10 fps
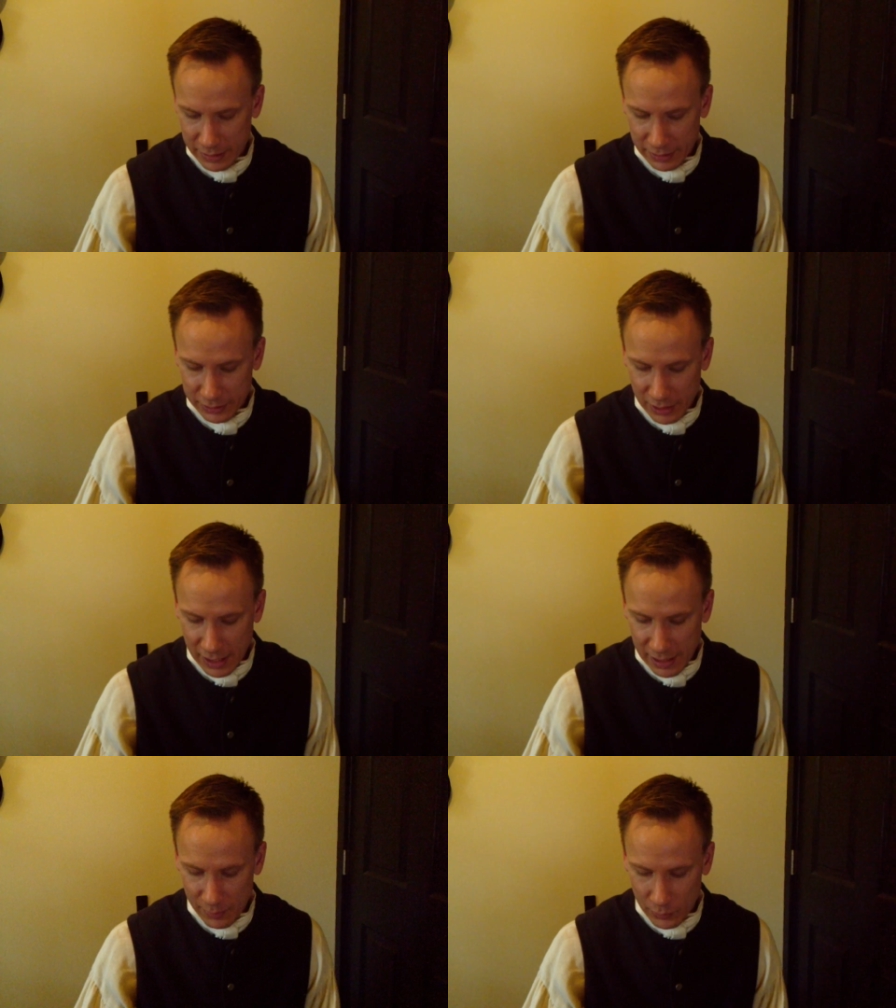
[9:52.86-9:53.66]
The
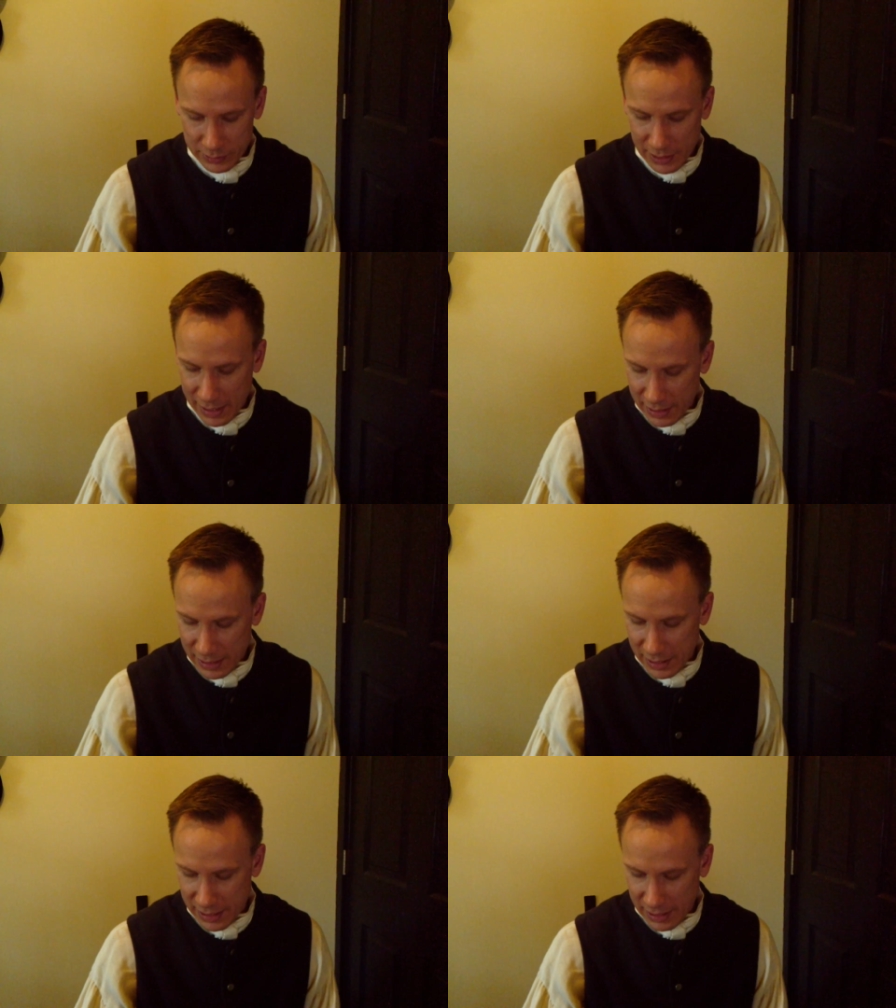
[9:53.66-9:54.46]
giant was not an
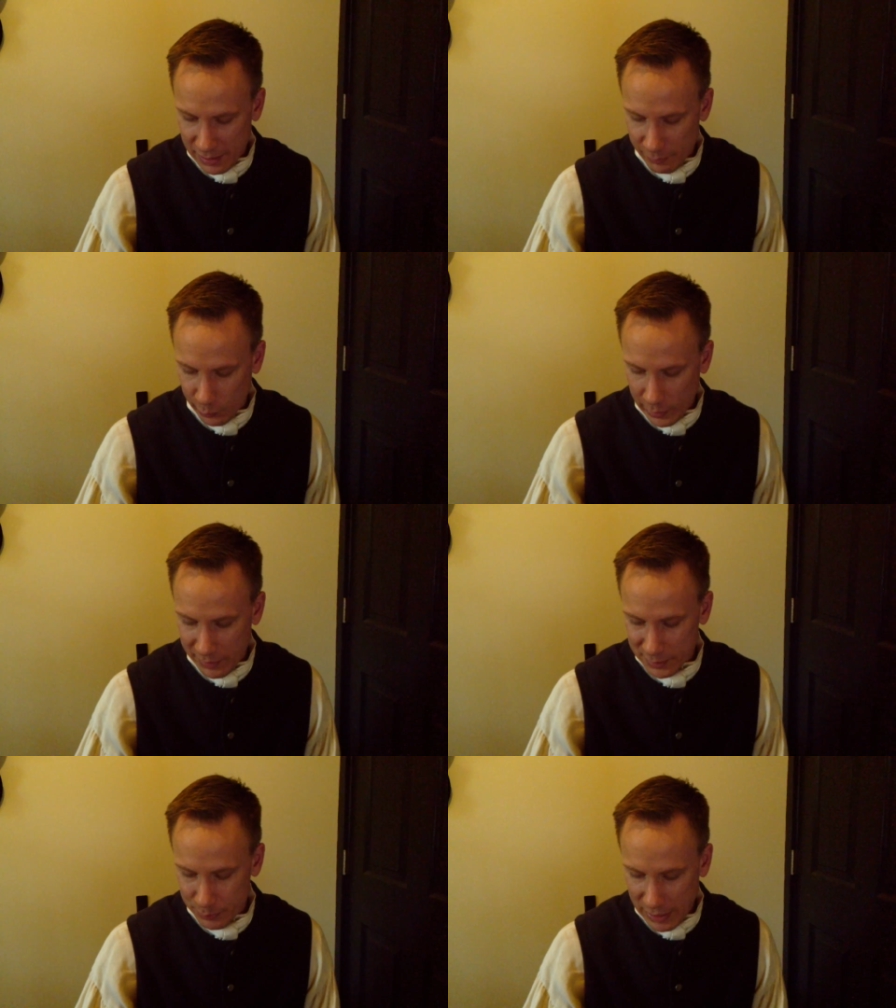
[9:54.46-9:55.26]
Indian, for
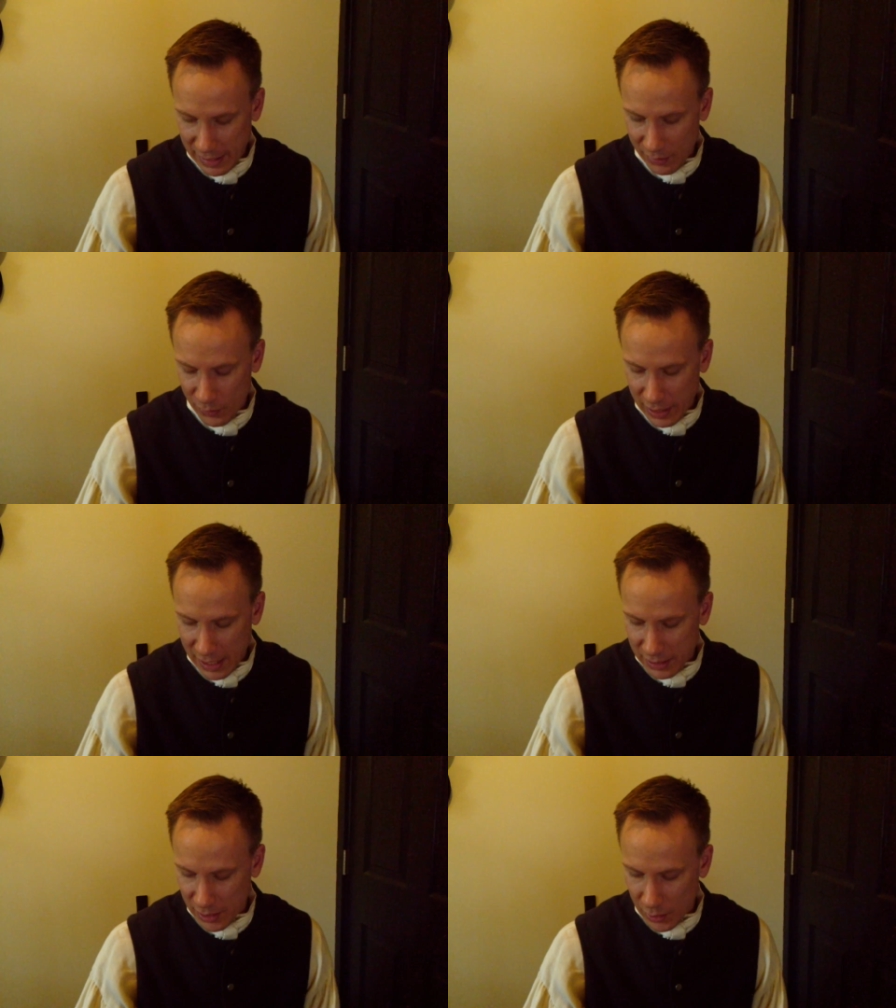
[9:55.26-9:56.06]
he was pale
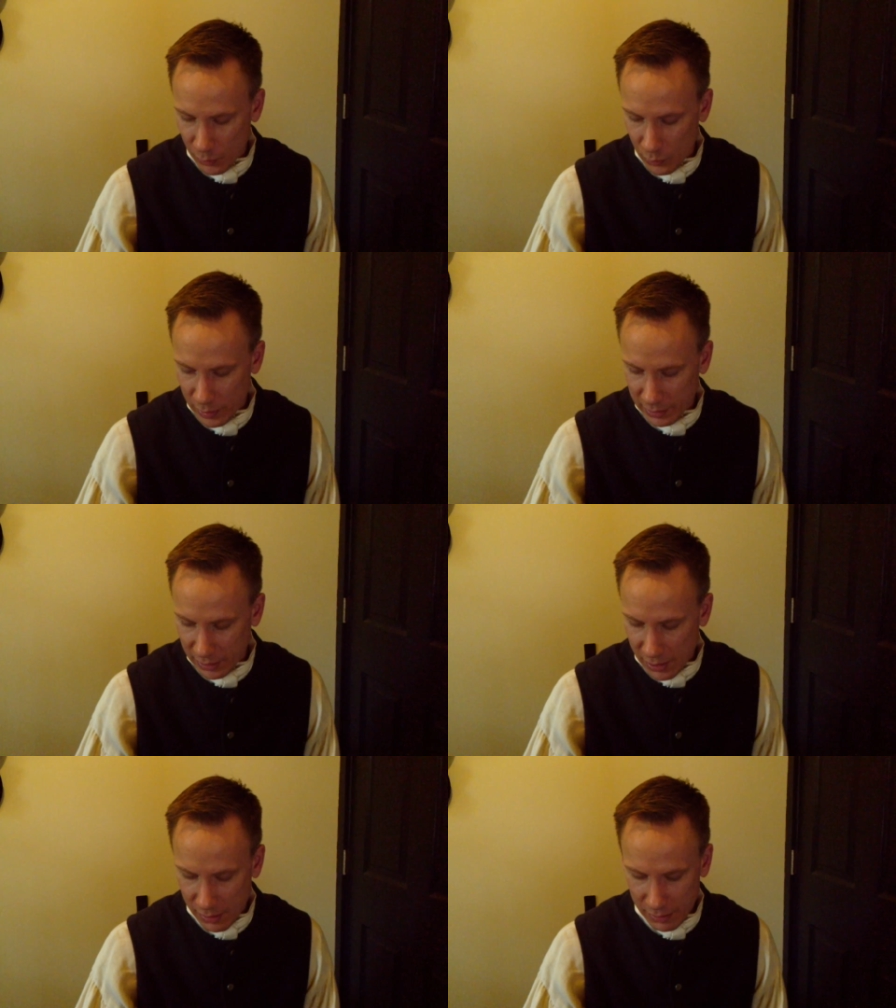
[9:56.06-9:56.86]
yellow with
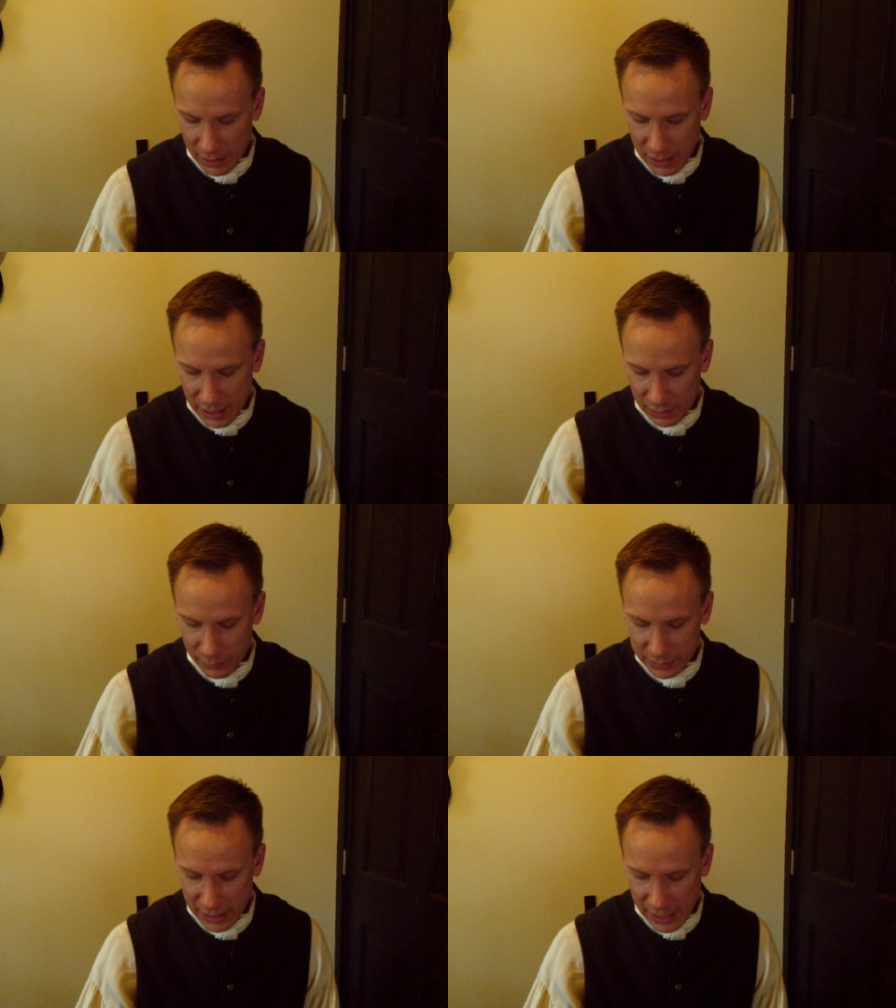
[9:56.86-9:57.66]
long
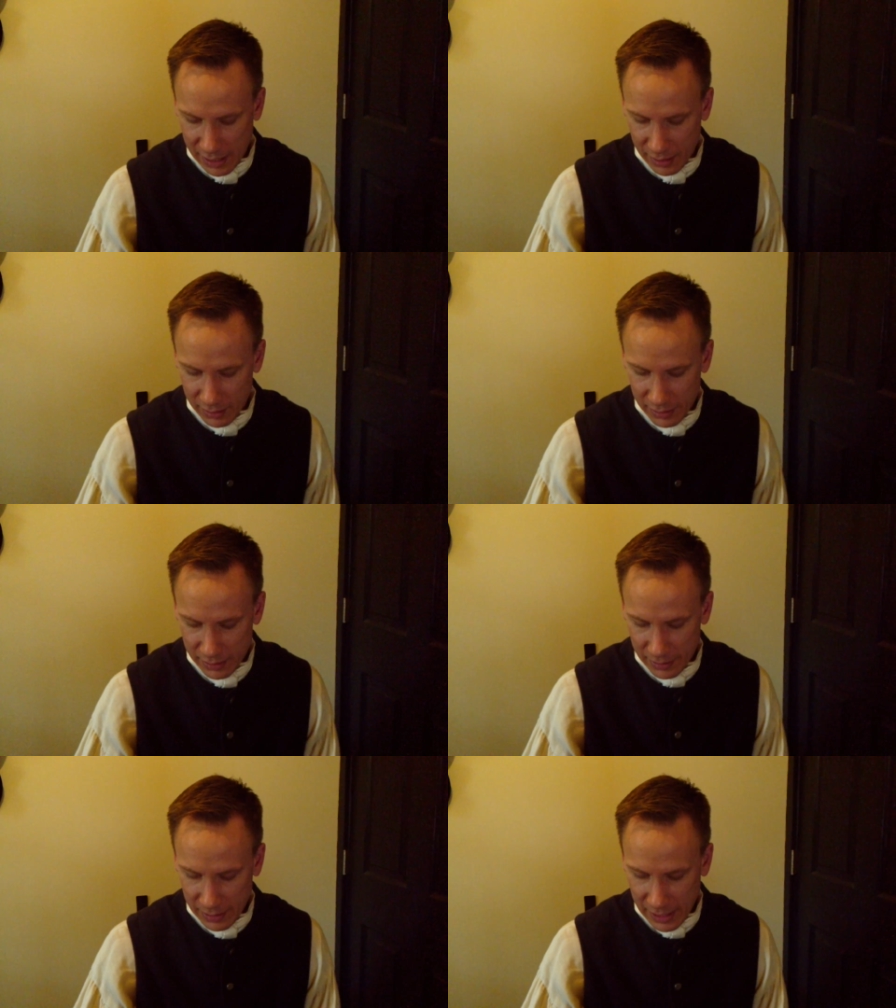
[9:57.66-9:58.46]
yellowish hair
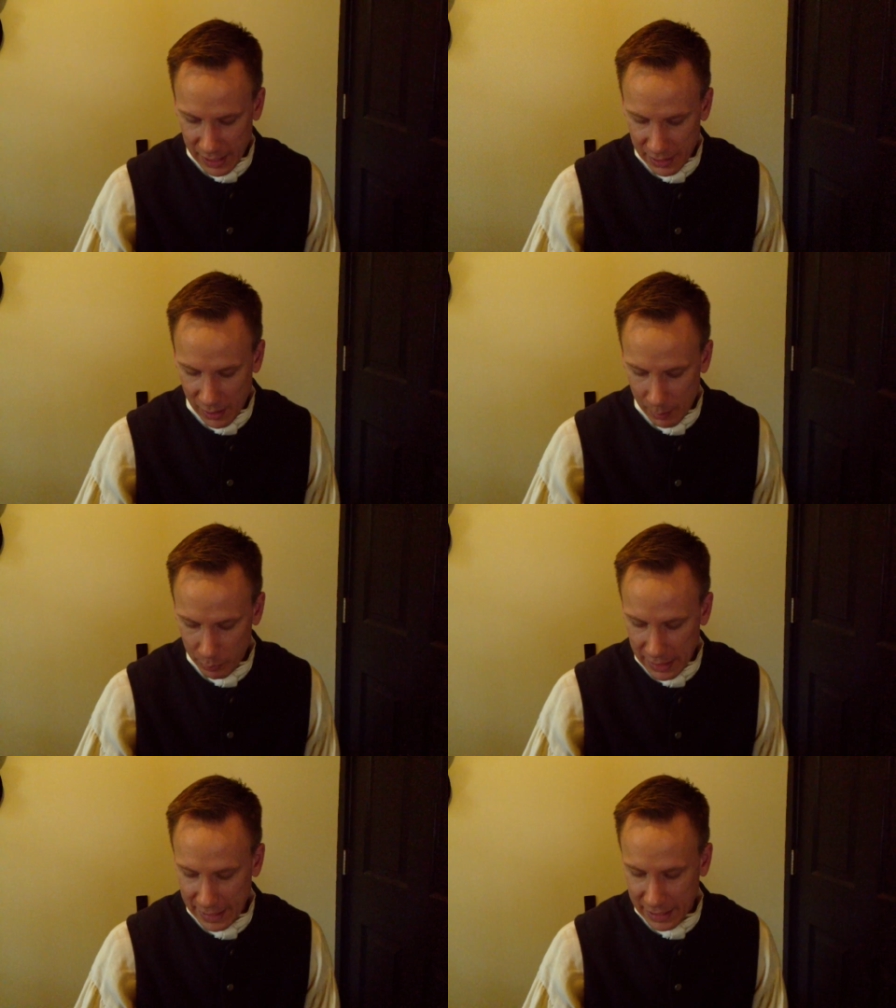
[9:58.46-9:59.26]
and not
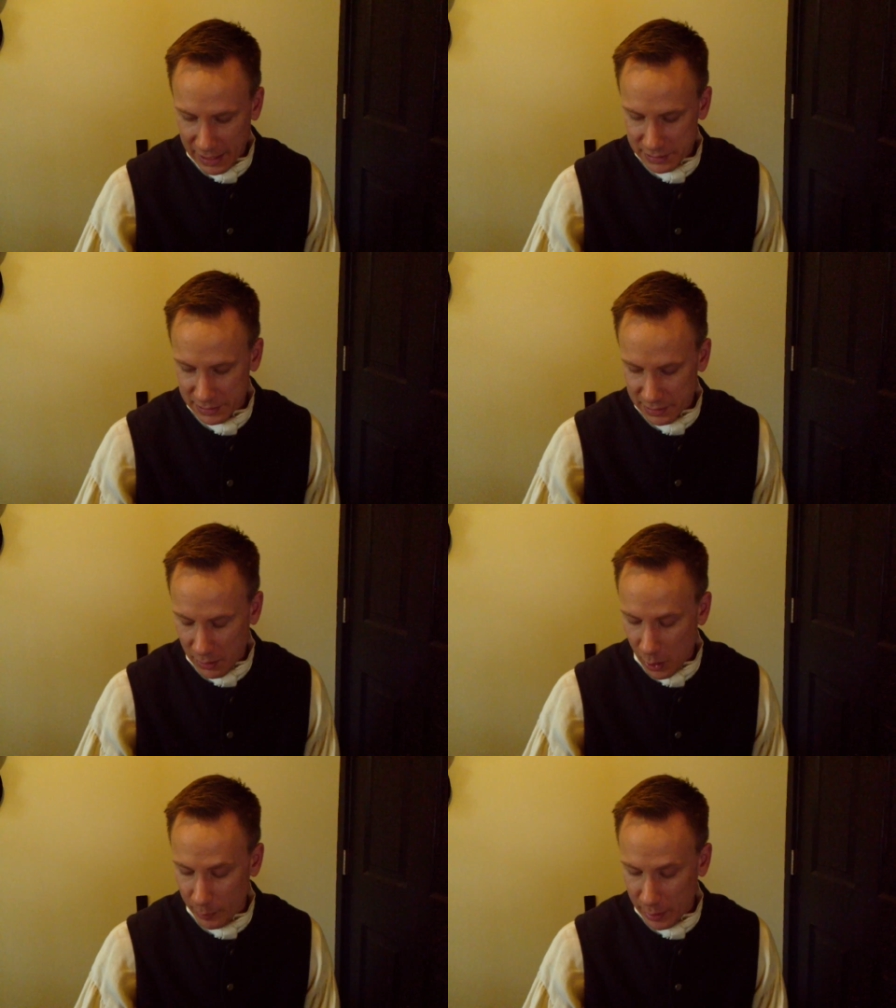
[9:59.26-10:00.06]
black as is
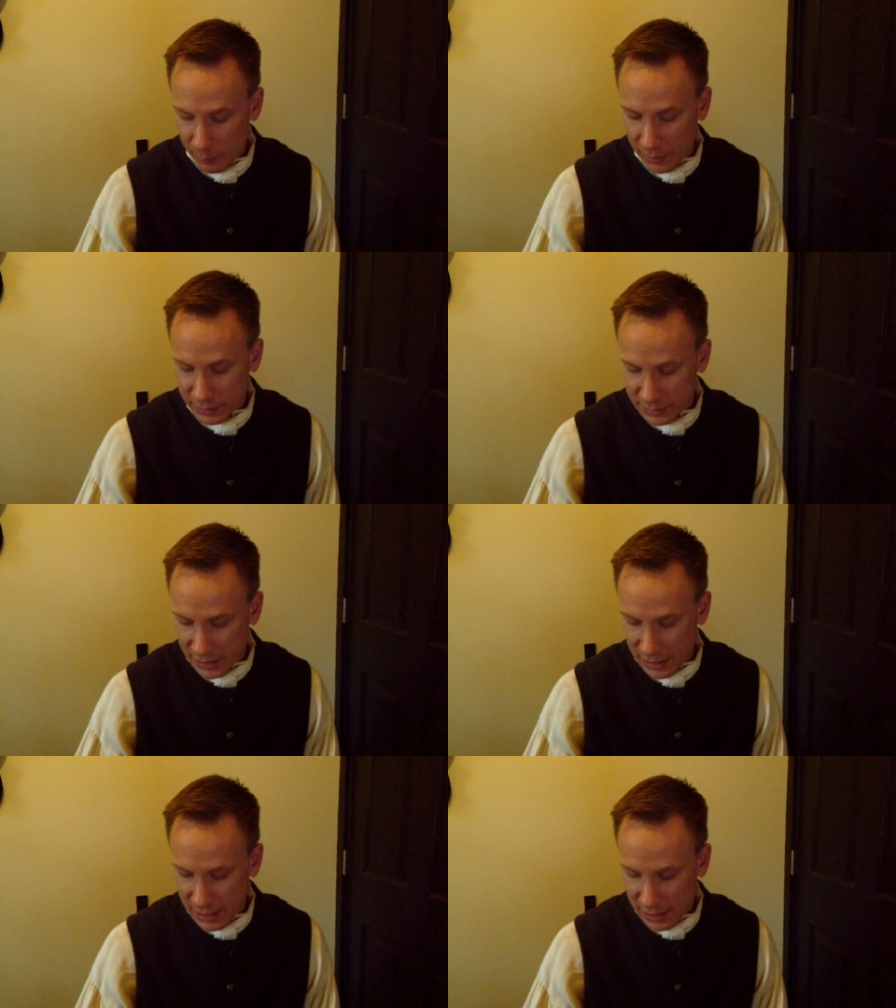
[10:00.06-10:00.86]
common amongst
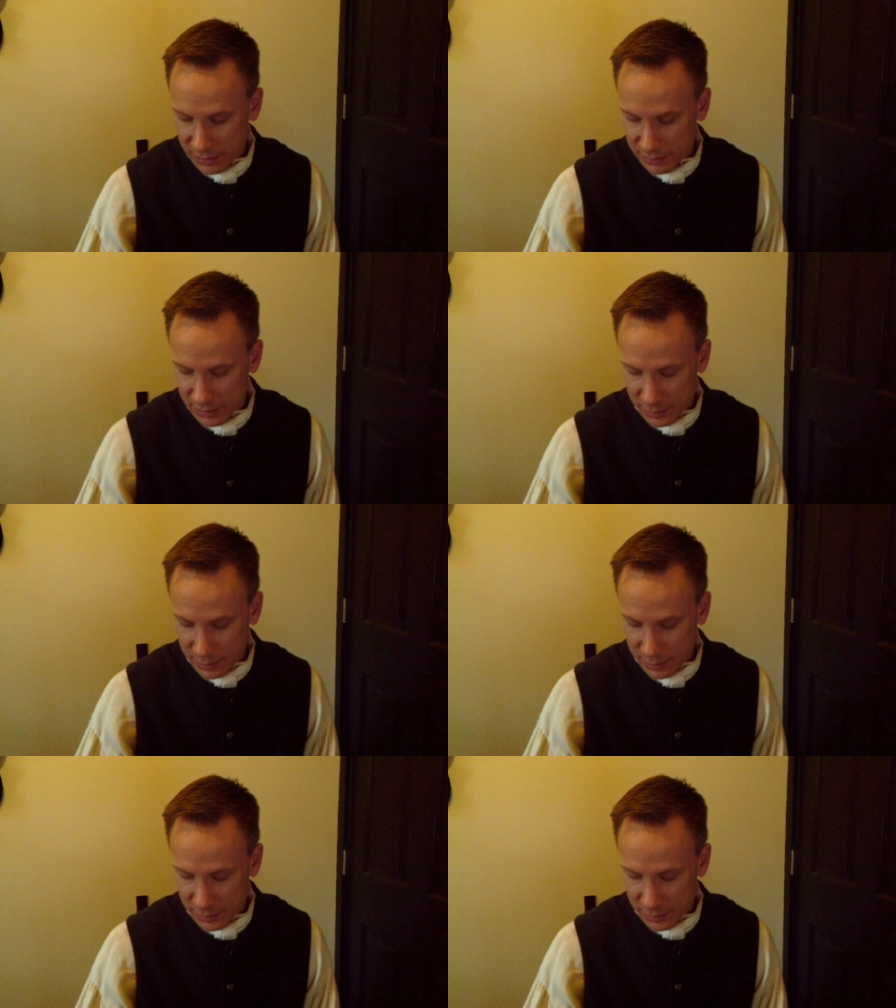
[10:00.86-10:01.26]
the Indians.